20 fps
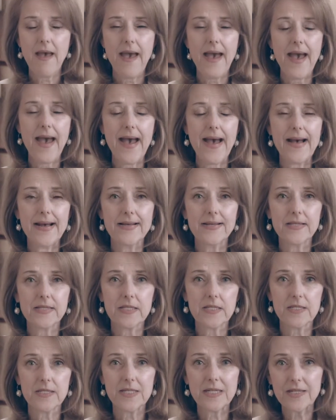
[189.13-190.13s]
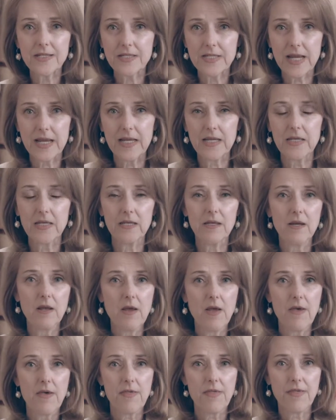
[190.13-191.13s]
has dictated
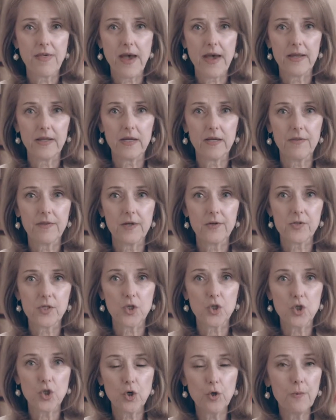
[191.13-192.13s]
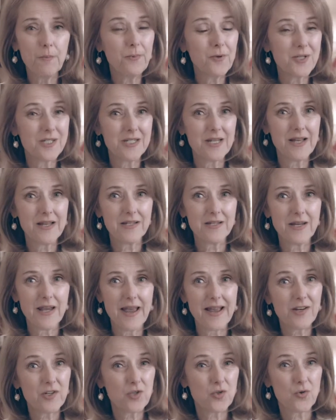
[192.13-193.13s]
that there's a 2%
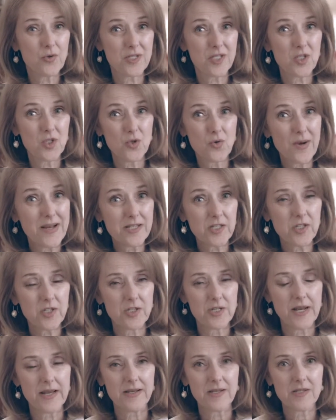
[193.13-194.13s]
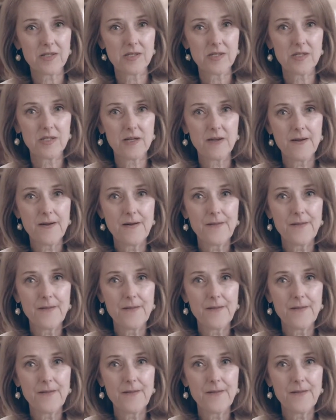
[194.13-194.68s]
extra stress test.